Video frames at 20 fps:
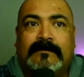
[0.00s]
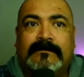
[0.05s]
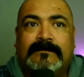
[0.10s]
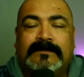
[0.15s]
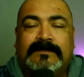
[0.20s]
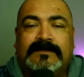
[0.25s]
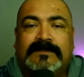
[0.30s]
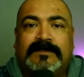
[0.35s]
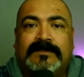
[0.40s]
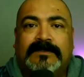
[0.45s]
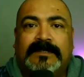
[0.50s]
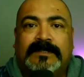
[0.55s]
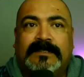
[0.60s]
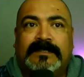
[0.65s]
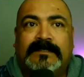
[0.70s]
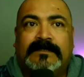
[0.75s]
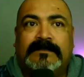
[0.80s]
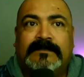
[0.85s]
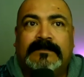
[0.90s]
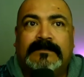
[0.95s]

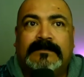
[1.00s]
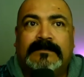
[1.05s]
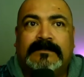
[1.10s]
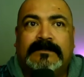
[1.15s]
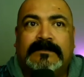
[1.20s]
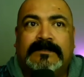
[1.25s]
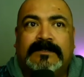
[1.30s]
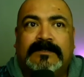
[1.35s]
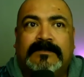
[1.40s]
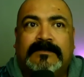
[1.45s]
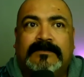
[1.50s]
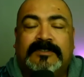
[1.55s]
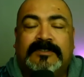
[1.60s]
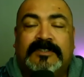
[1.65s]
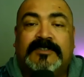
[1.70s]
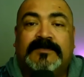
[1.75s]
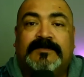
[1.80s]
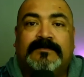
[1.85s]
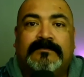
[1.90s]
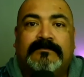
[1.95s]
during,
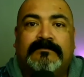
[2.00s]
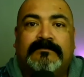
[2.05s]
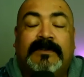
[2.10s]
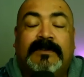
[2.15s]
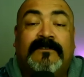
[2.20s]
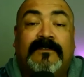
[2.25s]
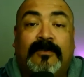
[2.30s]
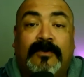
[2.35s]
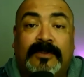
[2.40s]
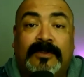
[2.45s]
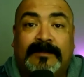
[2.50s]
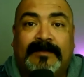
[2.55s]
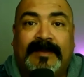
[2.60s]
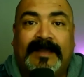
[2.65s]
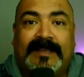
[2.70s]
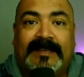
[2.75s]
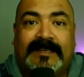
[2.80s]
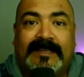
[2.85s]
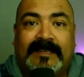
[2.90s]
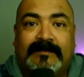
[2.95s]
just before the
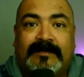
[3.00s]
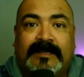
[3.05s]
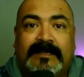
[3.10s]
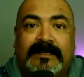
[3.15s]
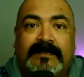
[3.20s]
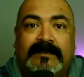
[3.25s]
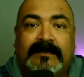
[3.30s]
pandemic,